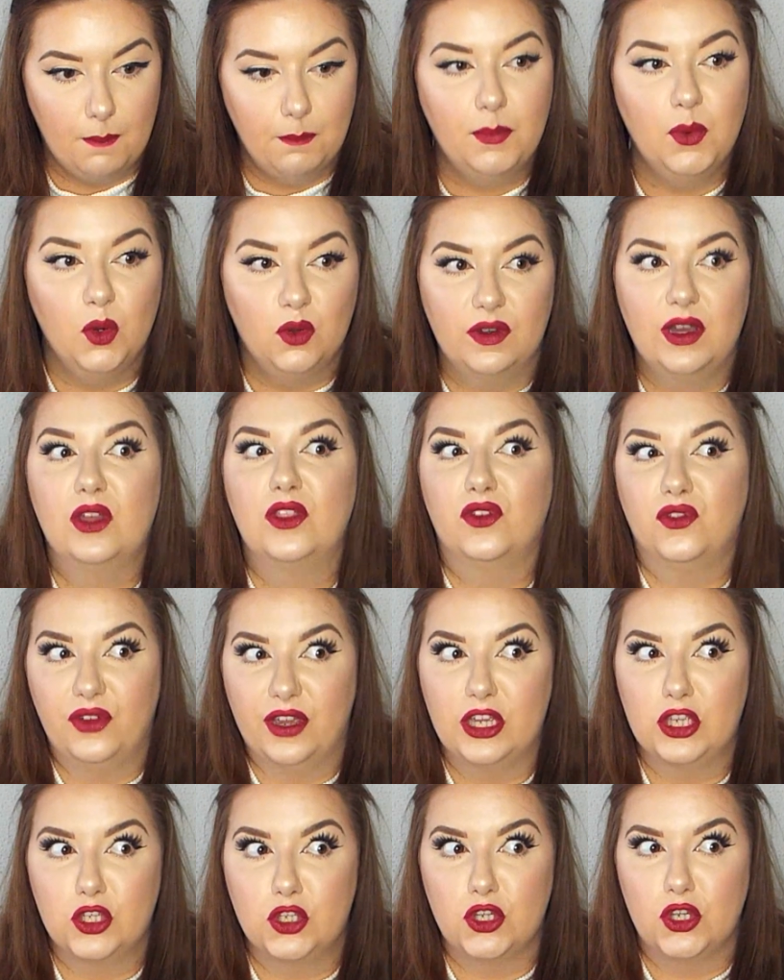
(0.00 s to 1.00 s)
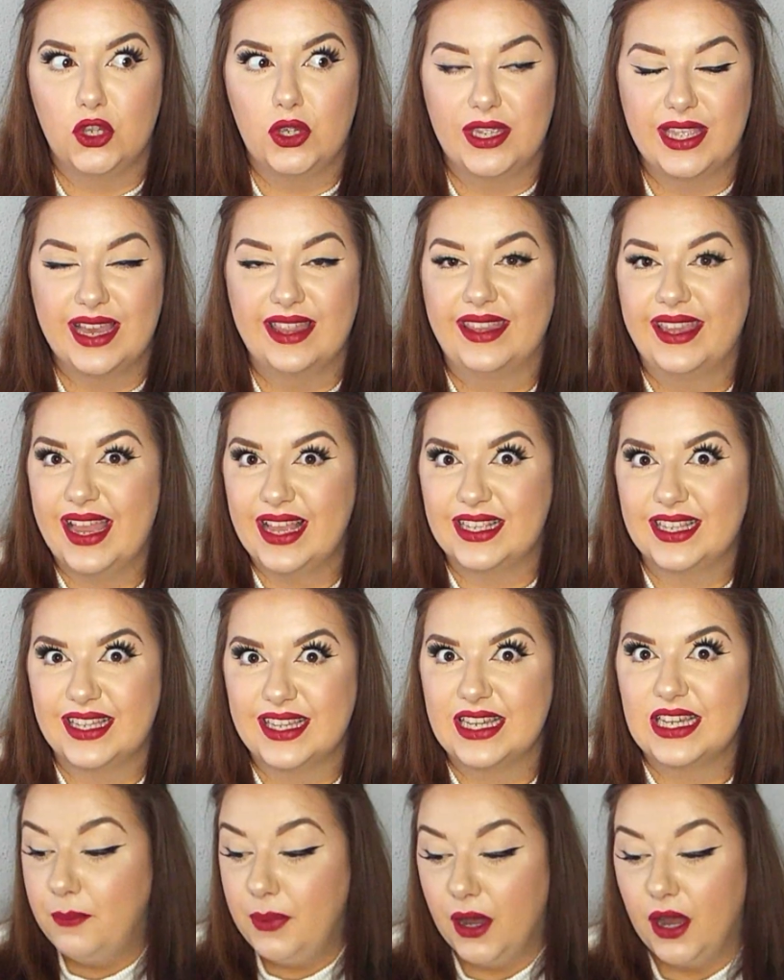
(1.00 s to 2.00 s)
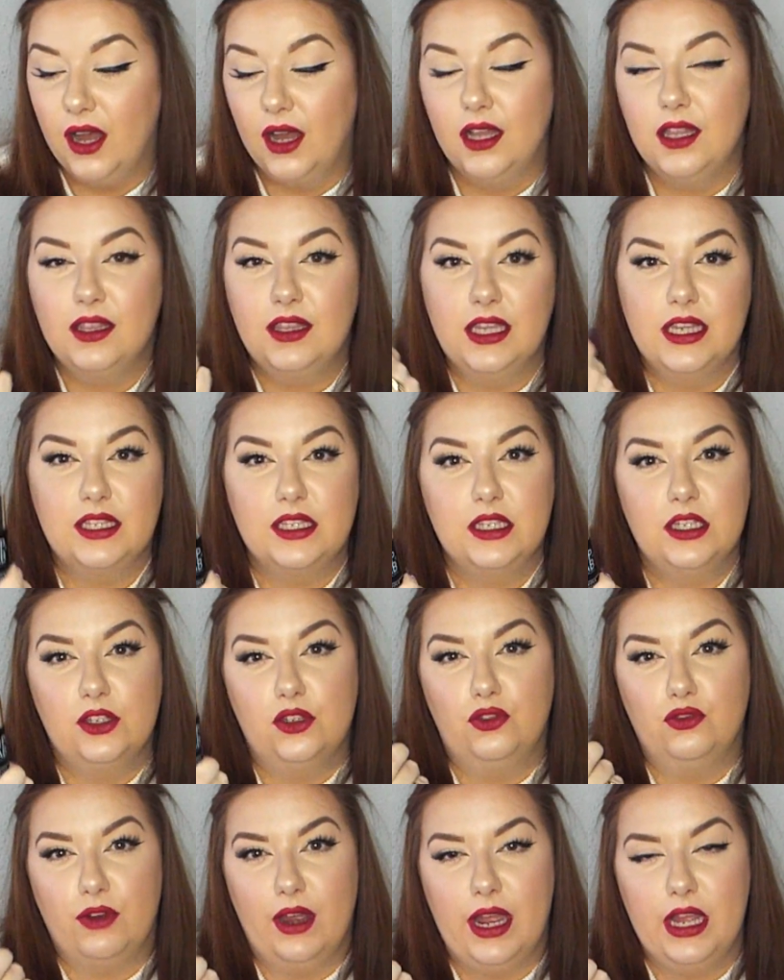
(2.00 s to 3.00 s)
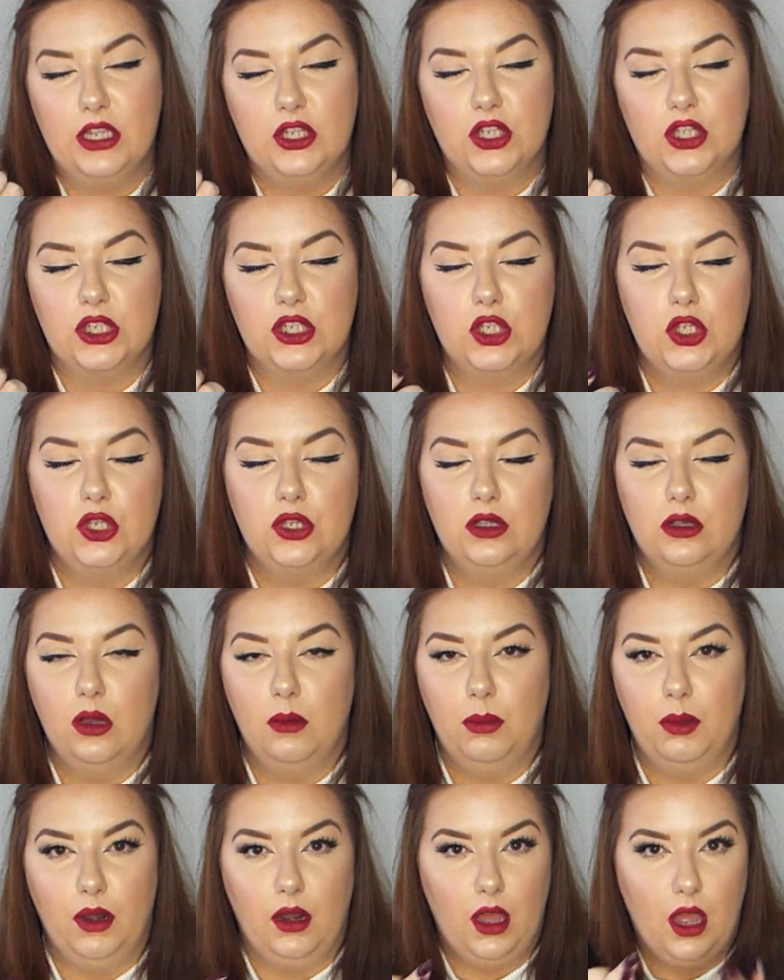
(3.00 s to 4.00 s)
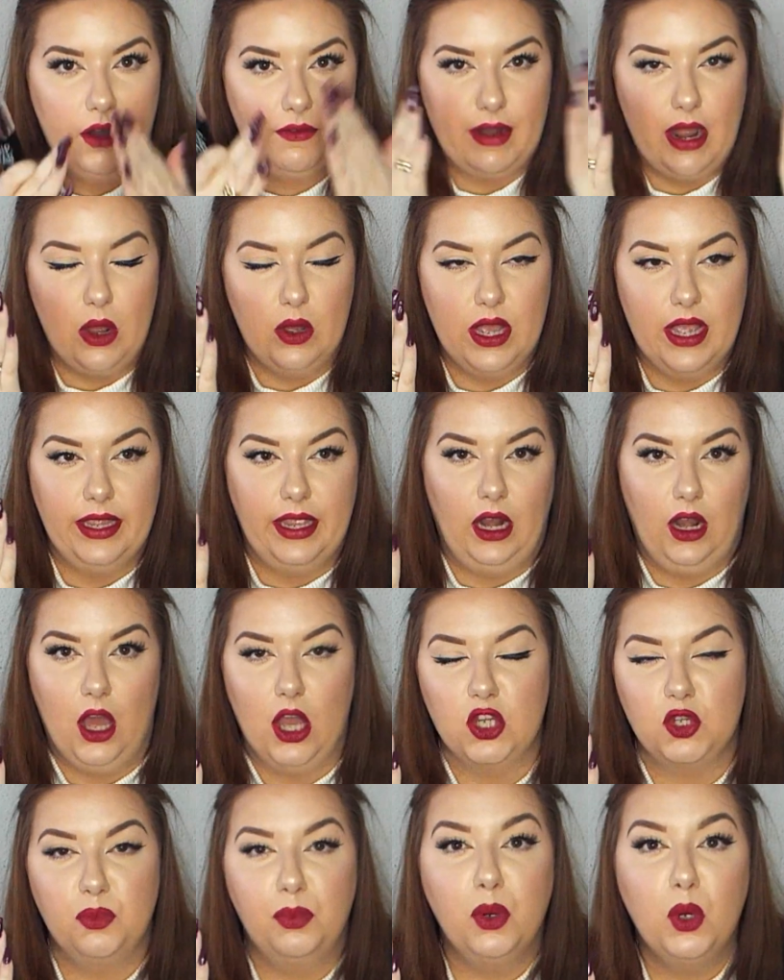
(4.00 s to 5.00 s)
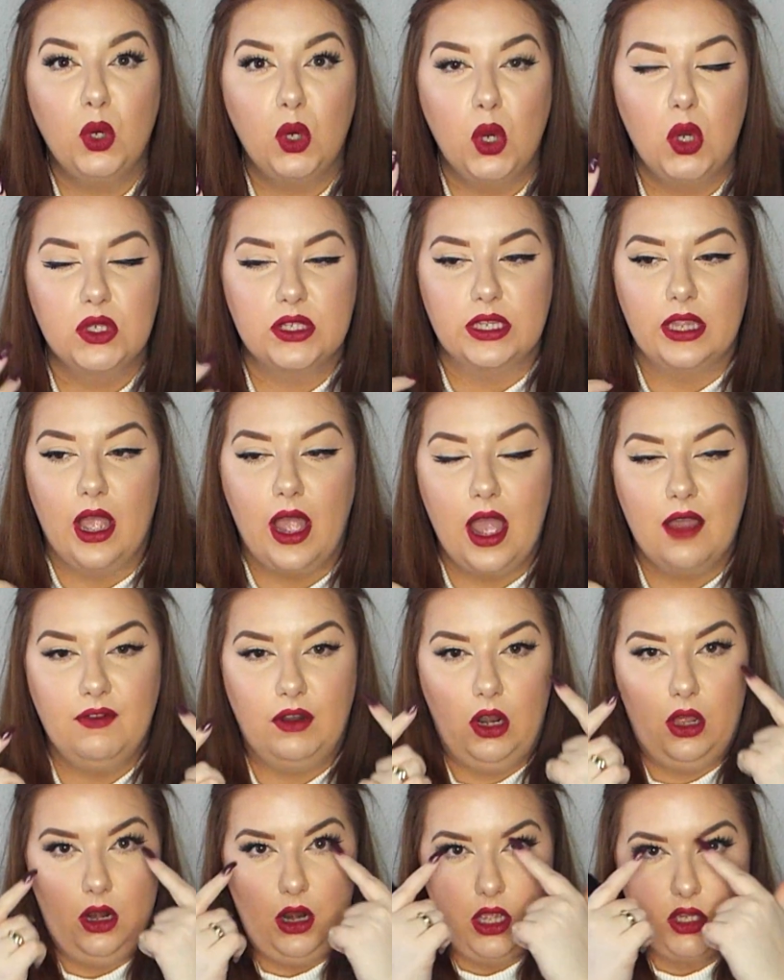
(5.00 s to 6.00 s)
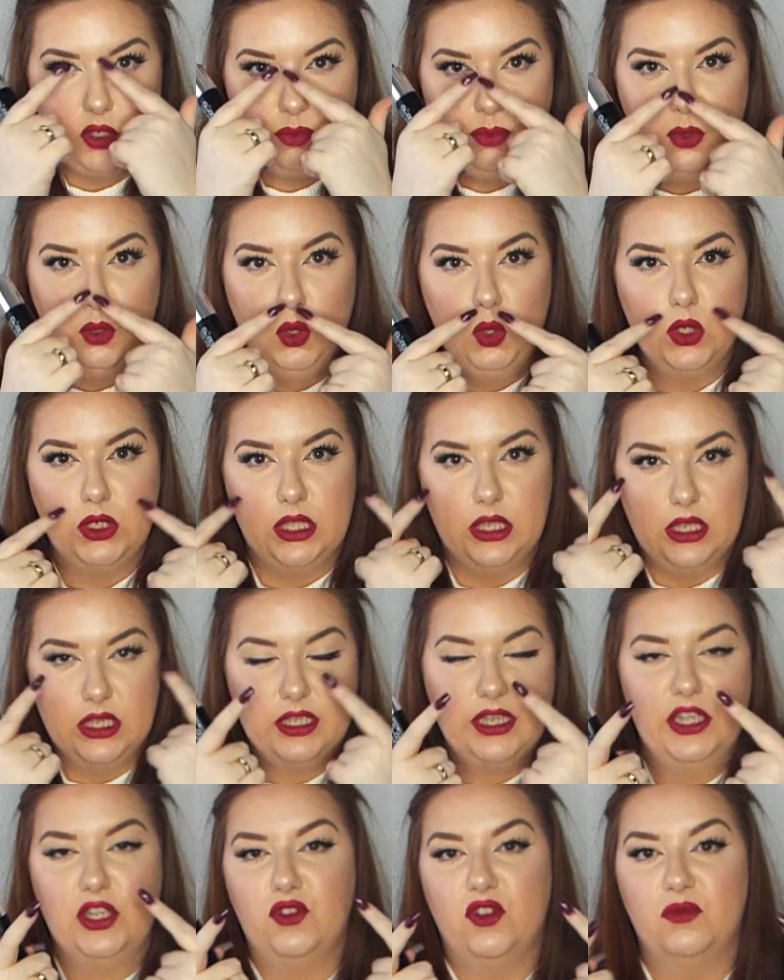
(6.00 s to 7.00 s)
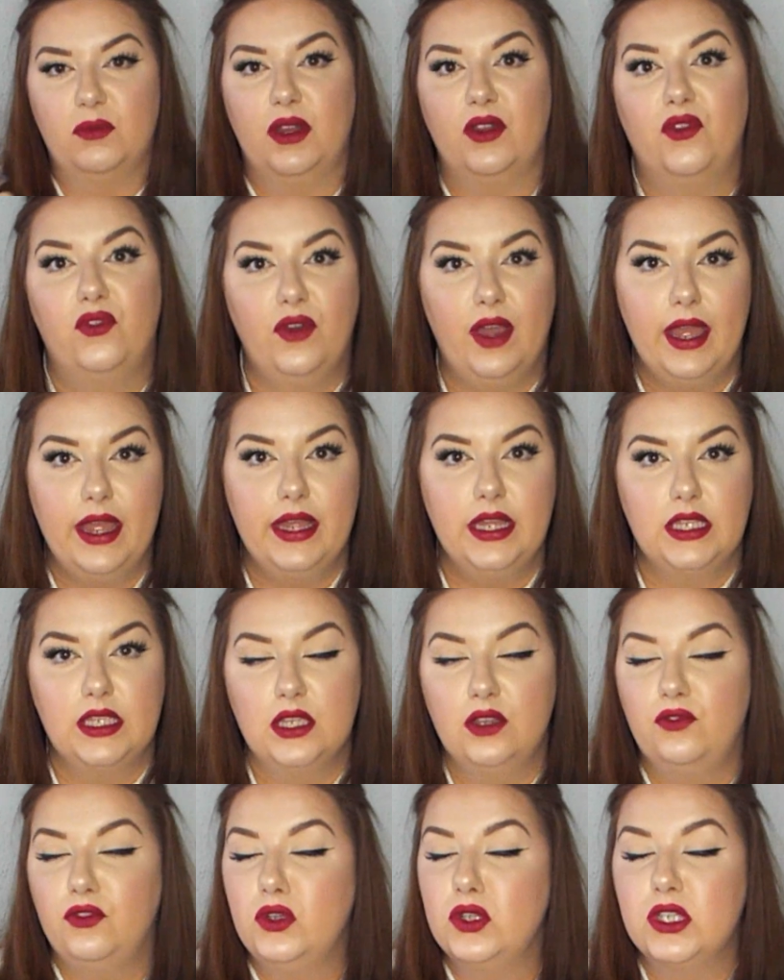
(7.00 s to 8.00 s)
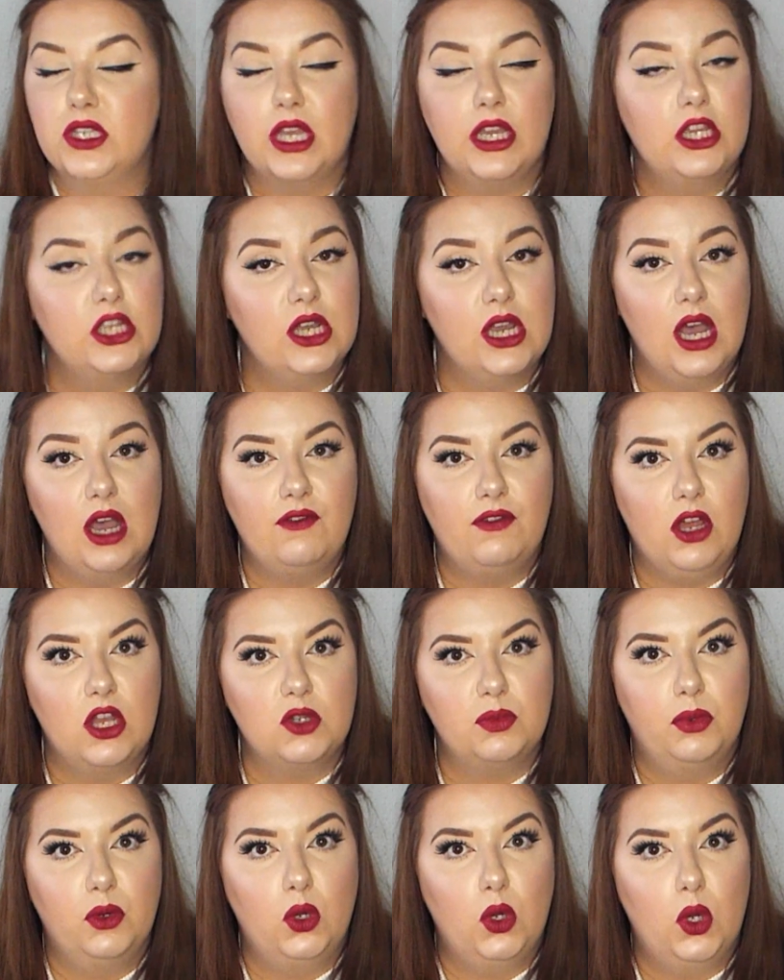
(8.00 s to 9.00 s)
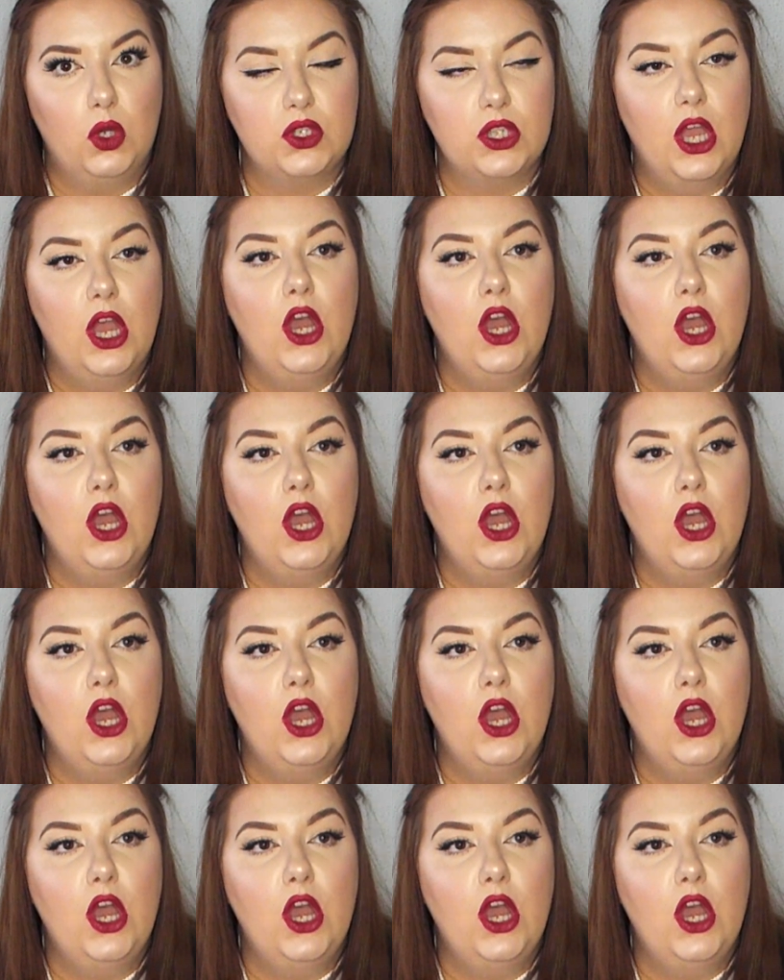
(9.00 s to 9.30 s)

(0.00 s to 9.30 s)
but without the face tune and the editing. But this is great just to blur out any large pores, and I have a lot of large pores in the centre of my face. If you say you don't have large pores,